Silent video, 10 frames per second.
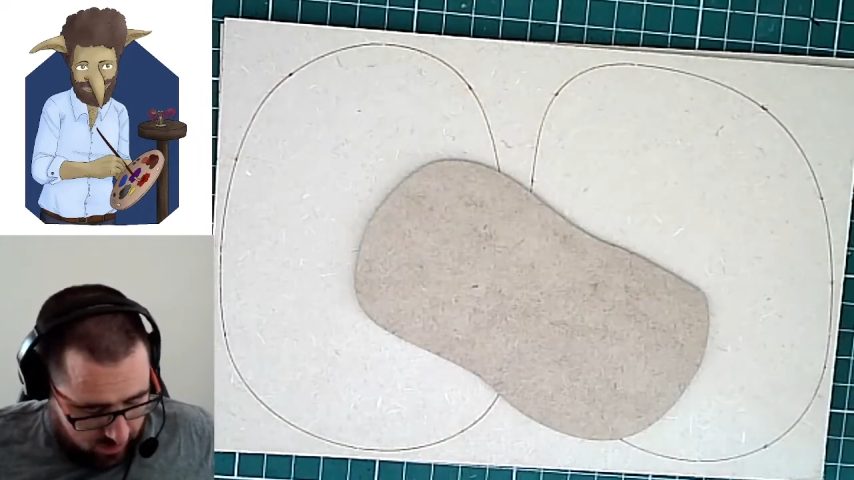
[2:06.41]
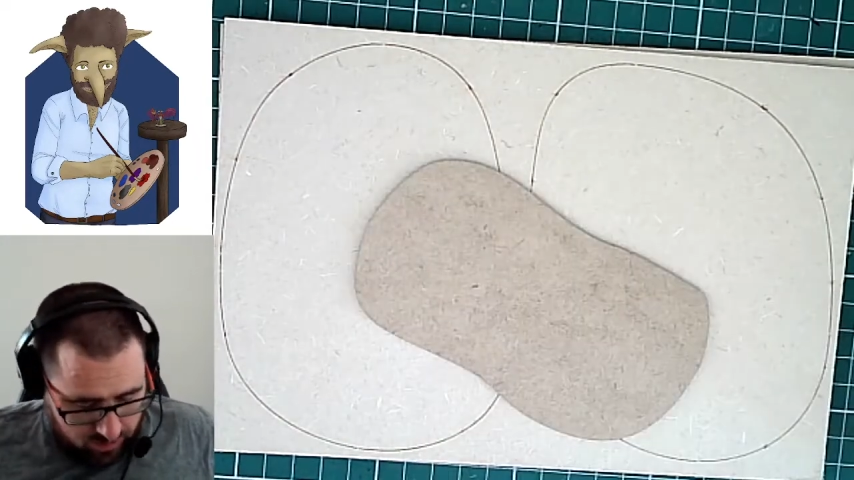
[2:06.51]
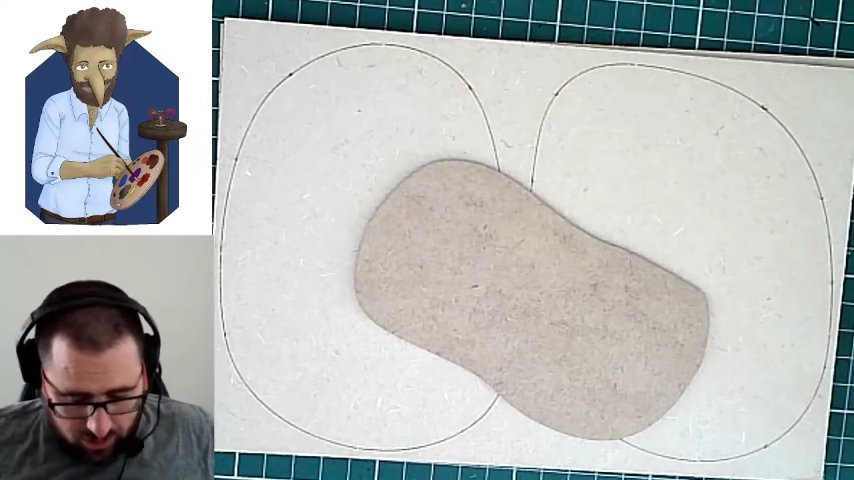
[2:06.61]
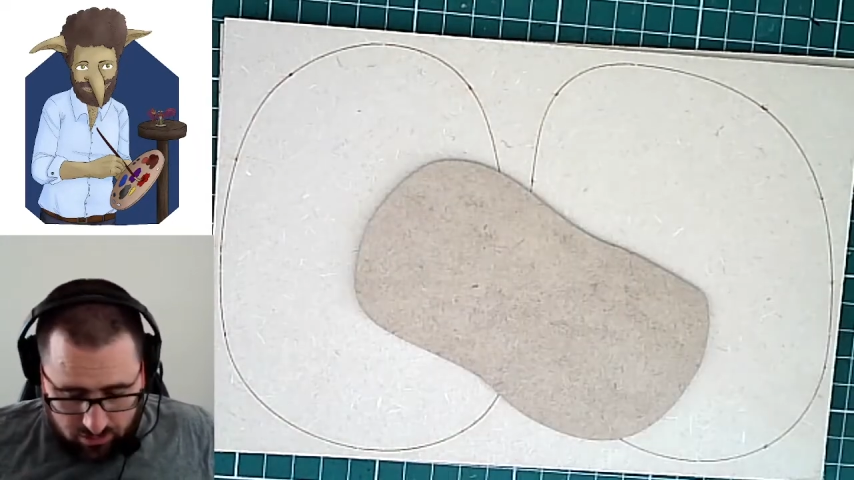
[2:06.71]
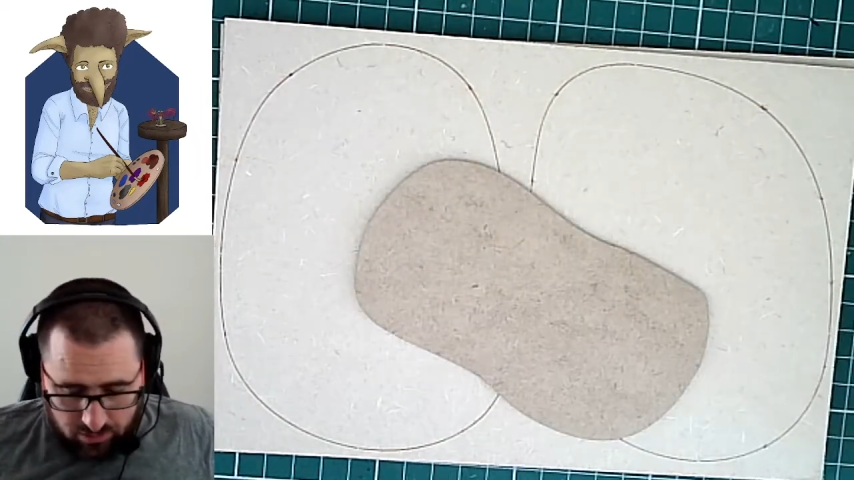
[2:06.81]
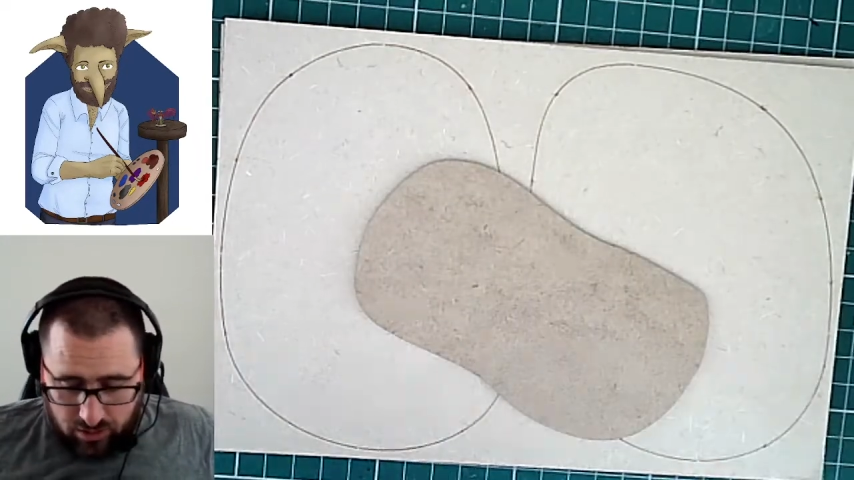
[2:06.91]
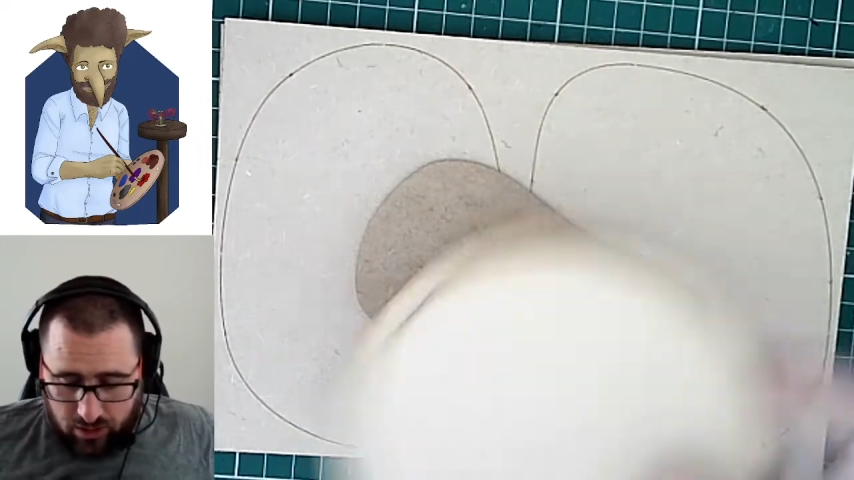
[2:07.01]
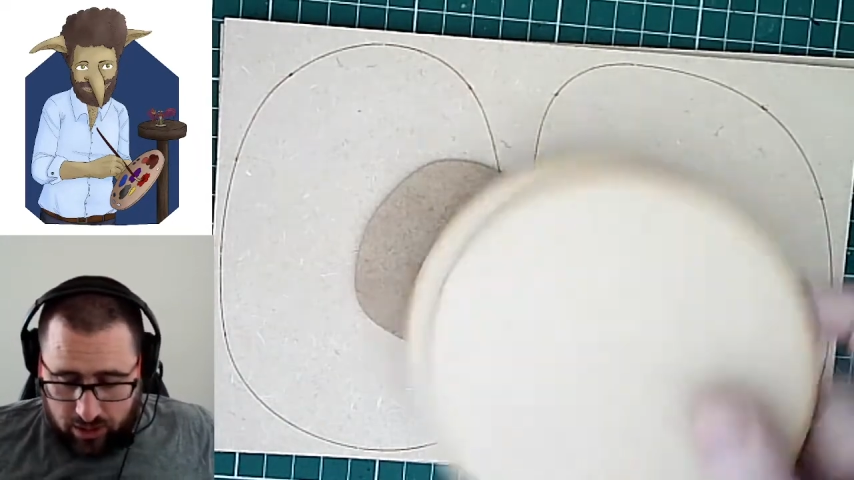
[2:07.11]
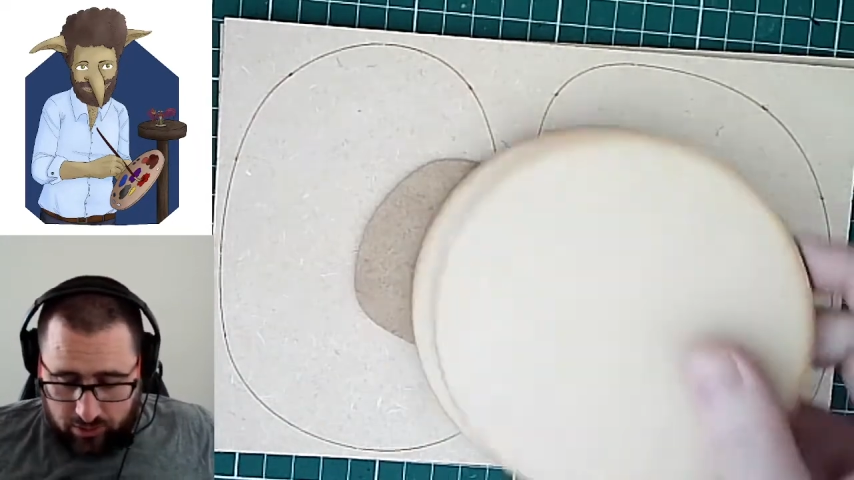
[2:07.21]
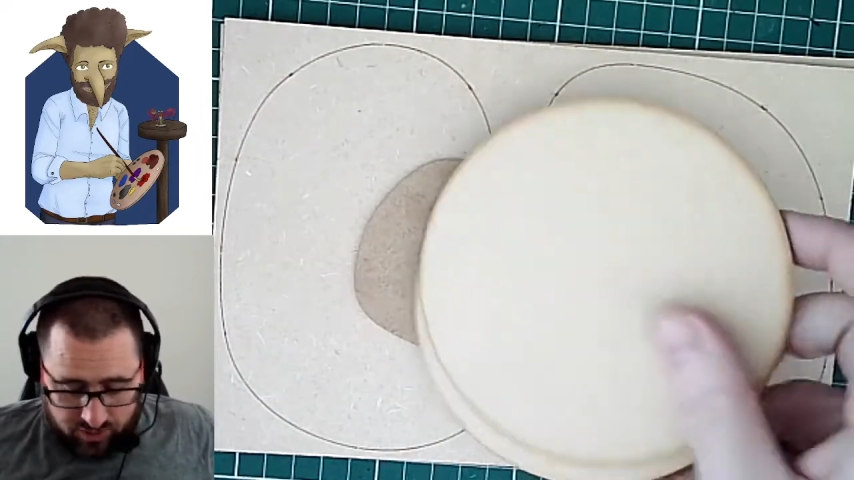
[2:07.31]
So
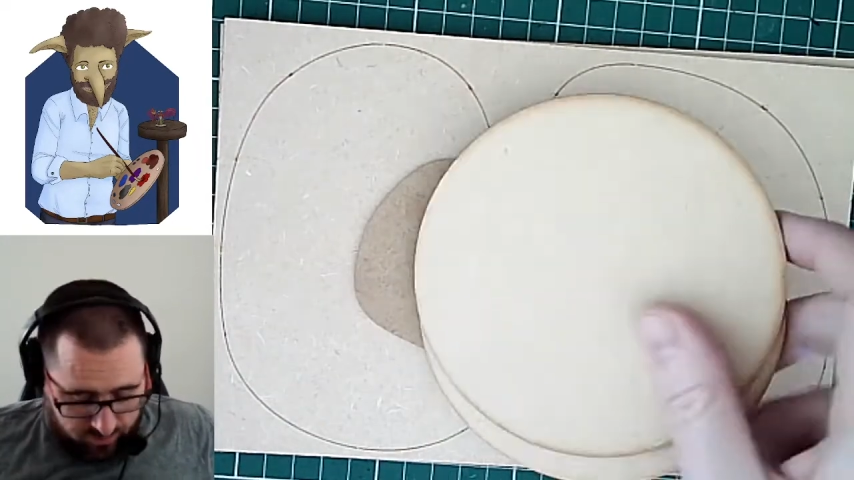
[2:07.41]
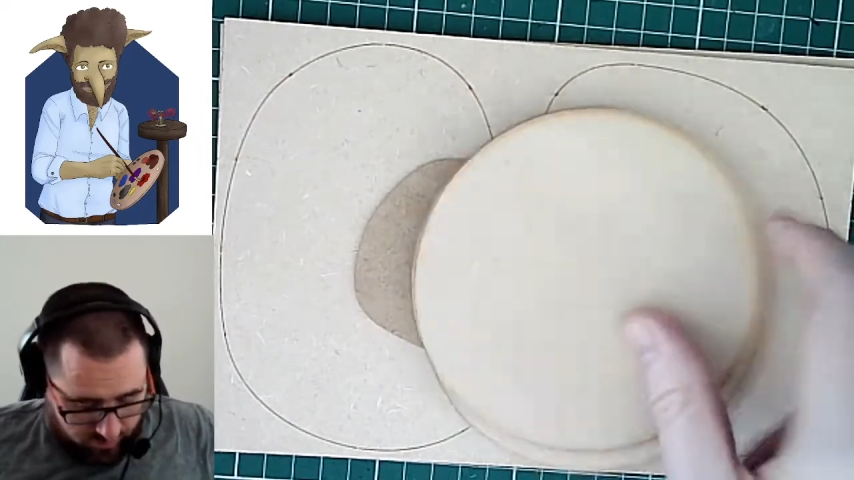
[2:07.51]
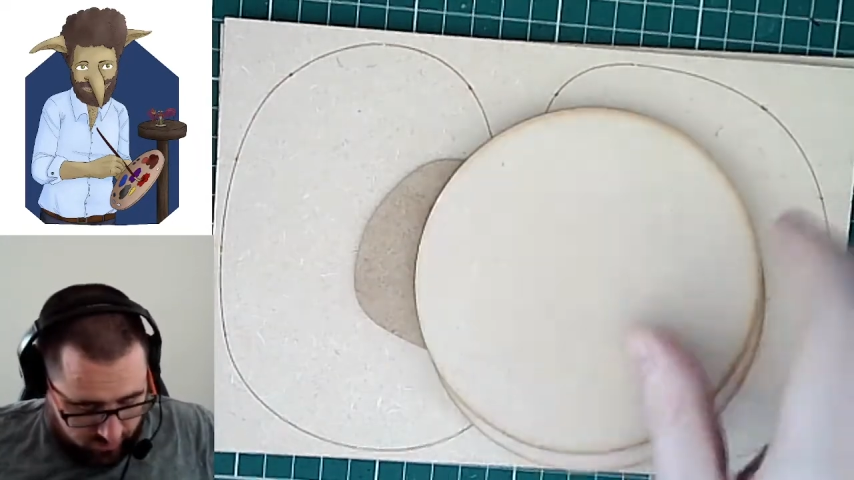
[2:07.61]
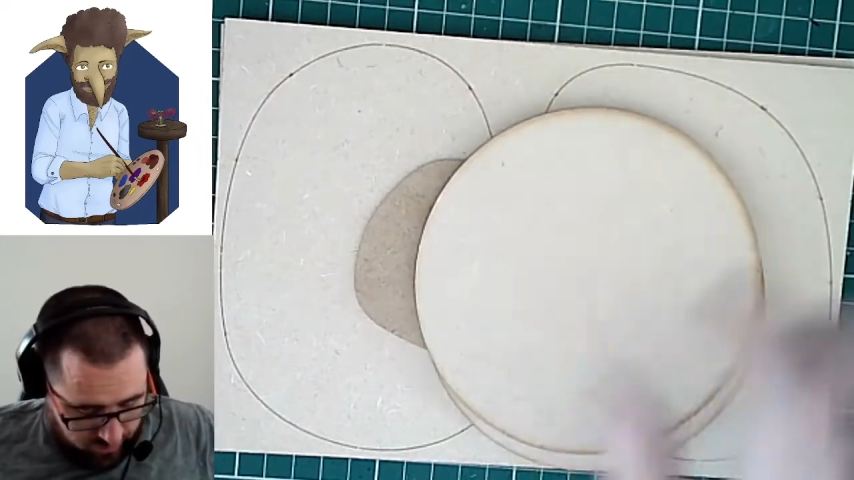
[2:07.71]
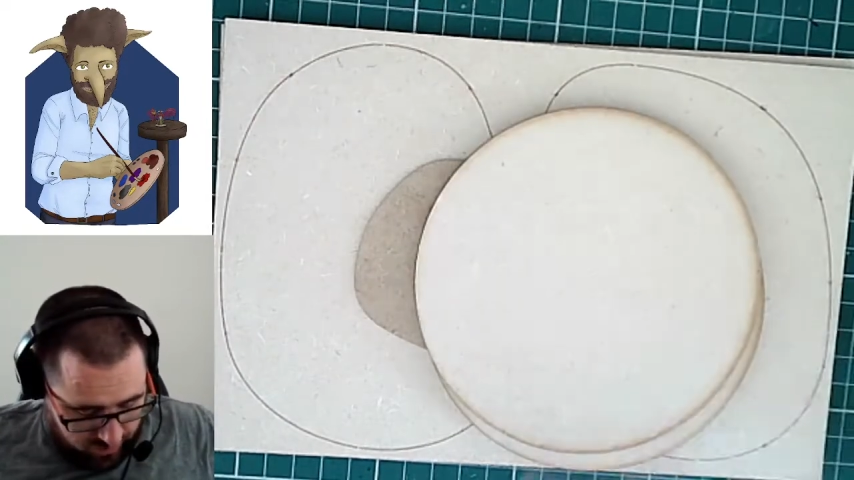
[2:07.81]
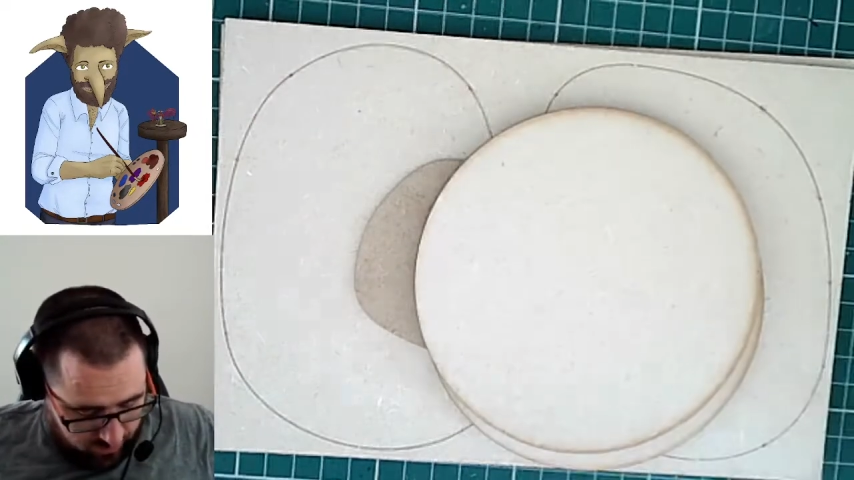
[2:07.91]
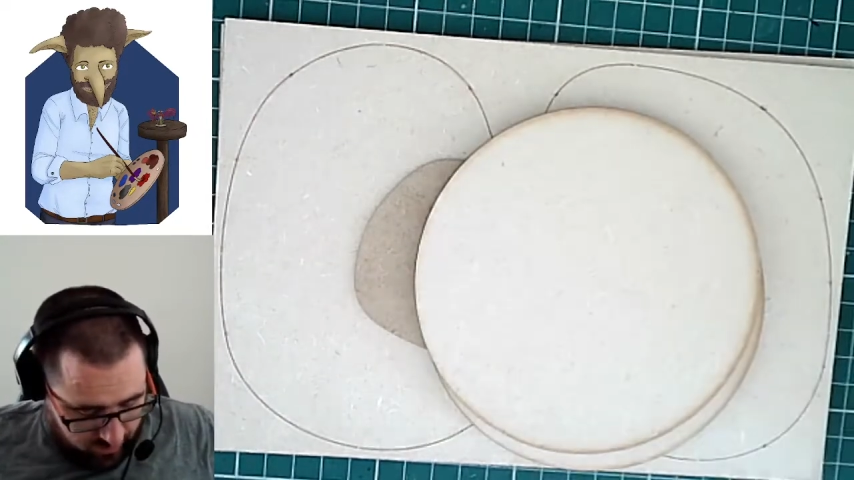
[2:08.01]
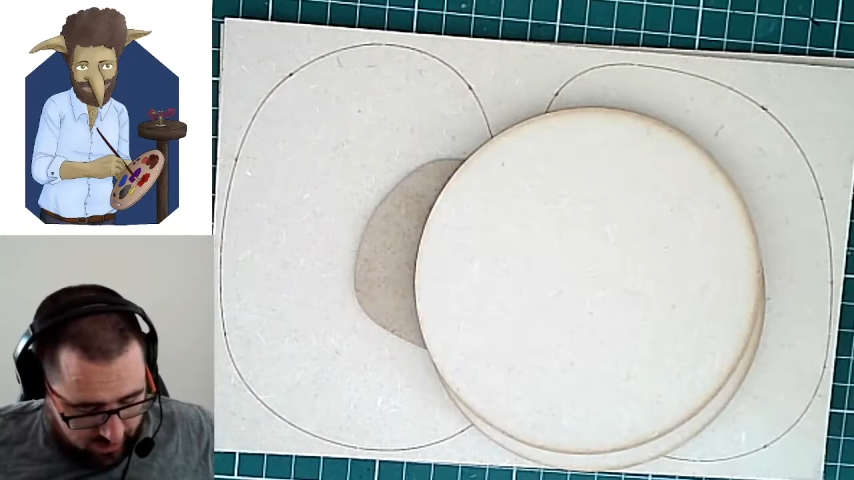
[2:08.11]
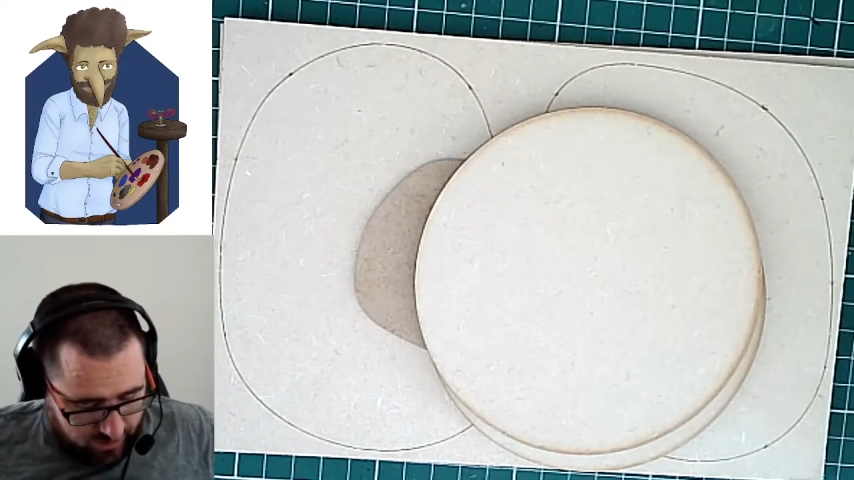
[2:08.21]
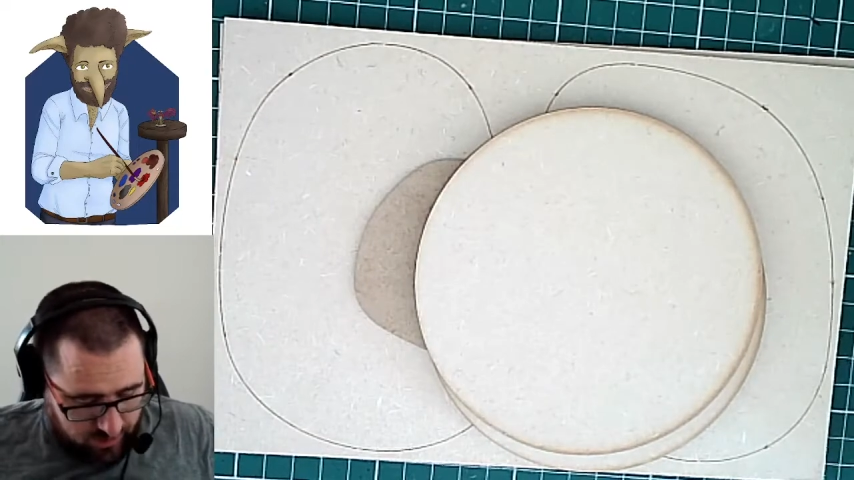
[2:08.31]
I got some big
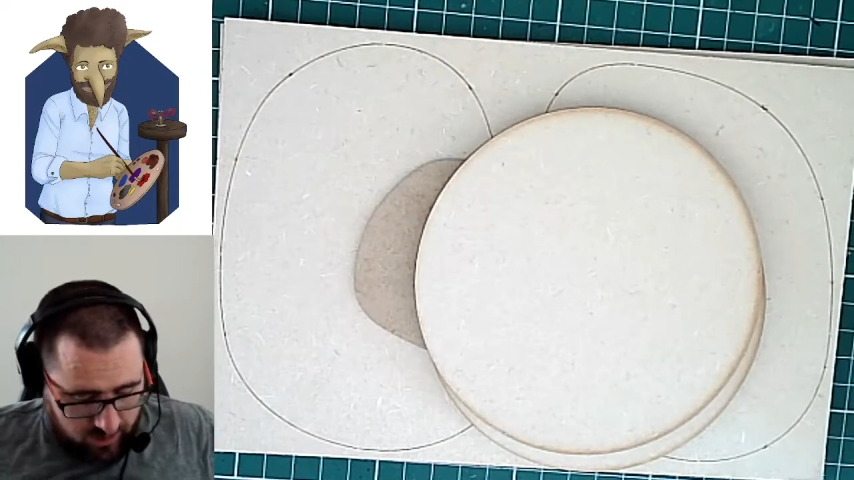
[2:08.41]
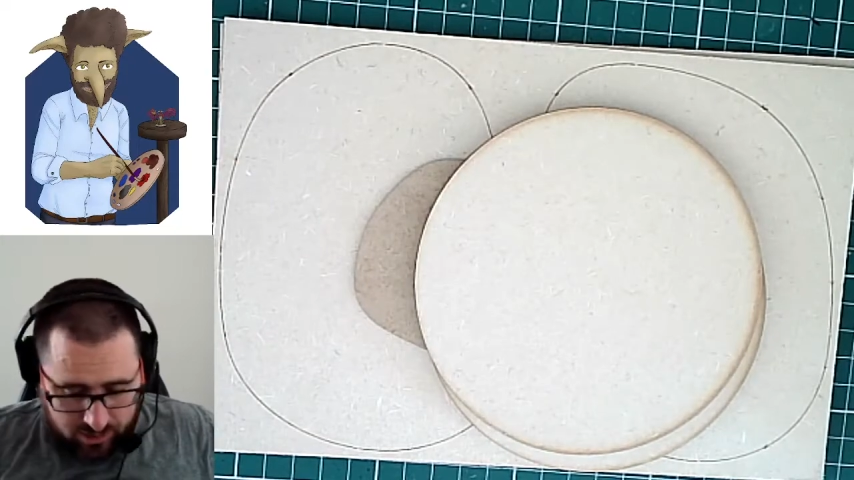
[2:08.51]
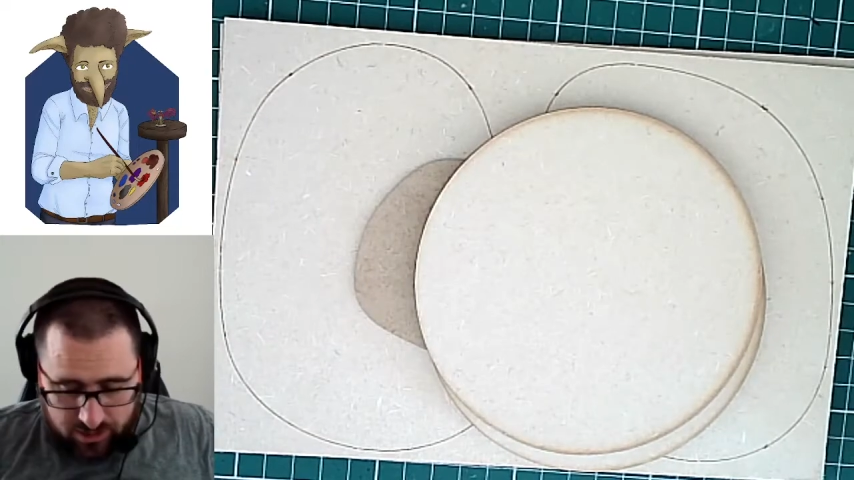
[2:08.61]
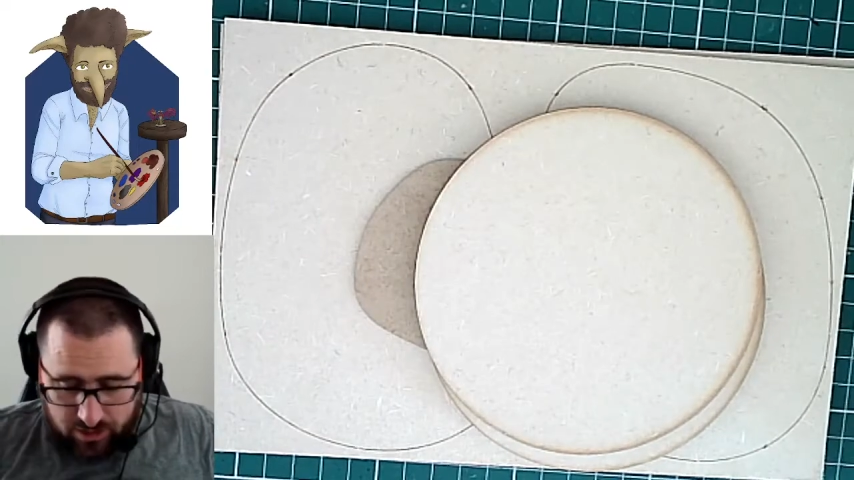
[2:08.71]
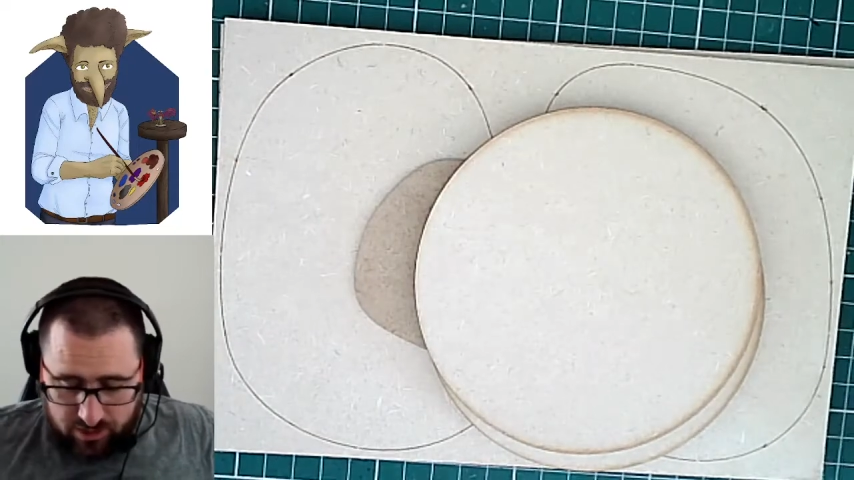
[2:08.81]
bases,